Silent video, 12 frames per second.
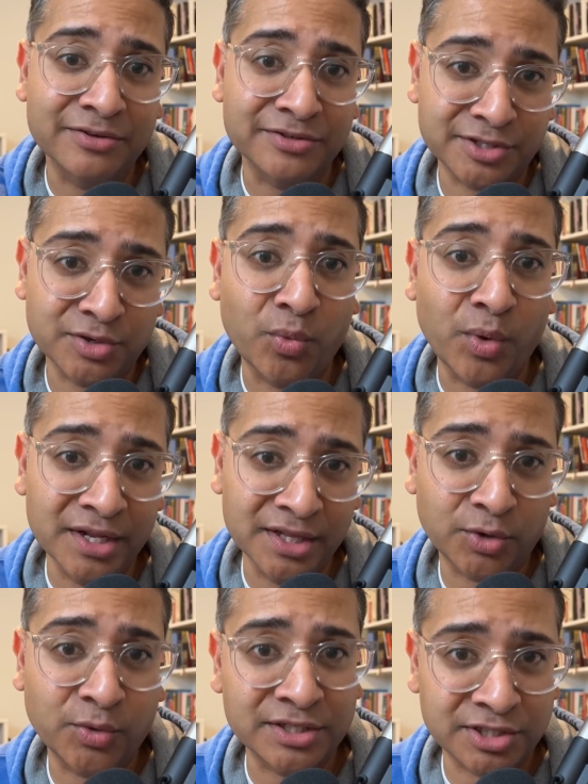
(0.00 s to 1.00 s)
So one of the
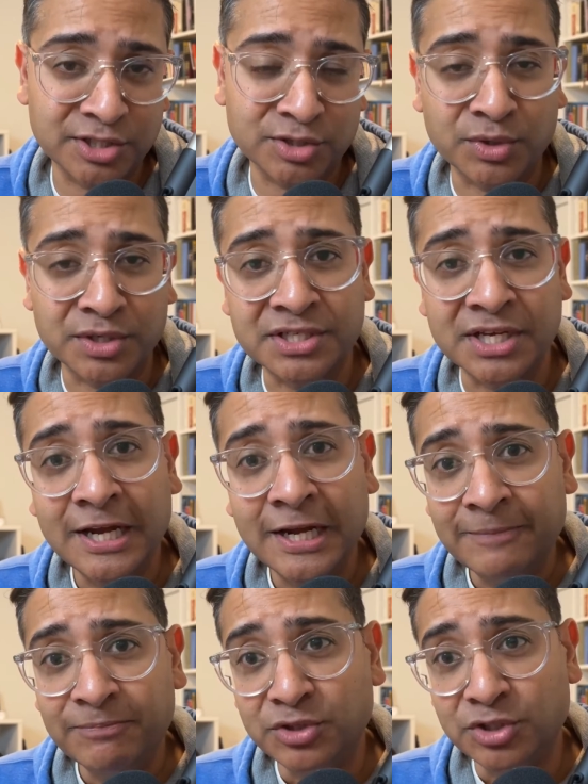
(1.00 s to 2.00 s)
questions was,
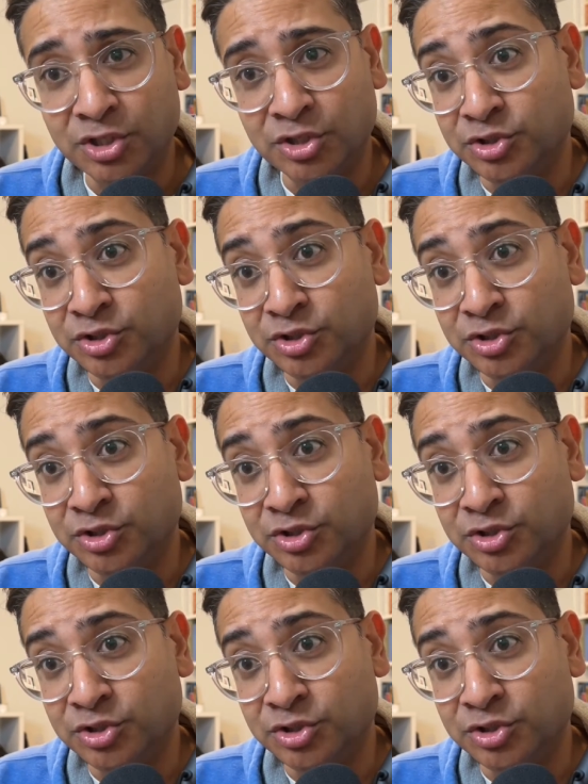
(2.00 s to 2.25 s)
do